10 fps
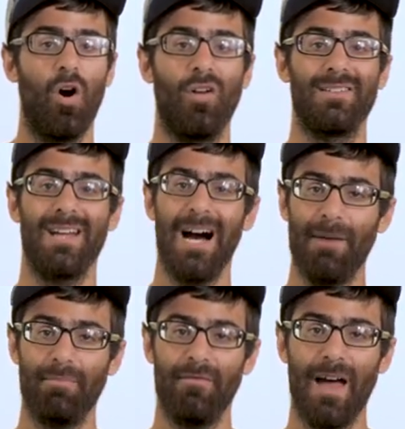On
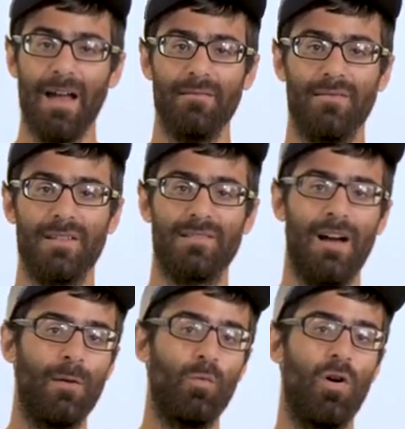top of that, the
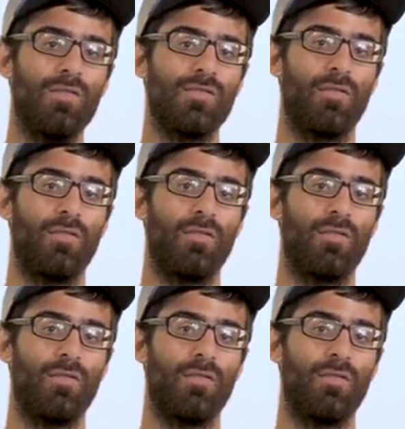sidewalls